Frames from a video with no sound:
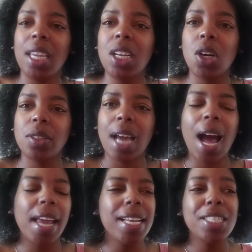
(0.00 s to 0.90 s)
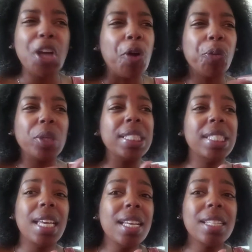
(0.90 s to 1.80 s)
ego die is don't
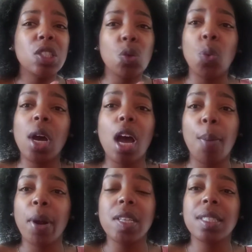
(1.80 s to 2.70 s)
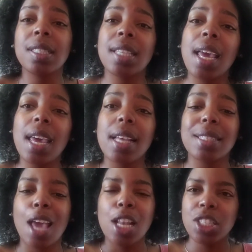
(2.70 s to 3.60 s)
resist what a person
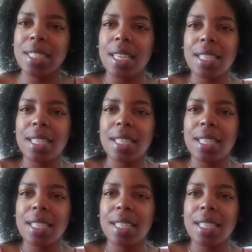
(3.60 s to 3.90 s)
says. Just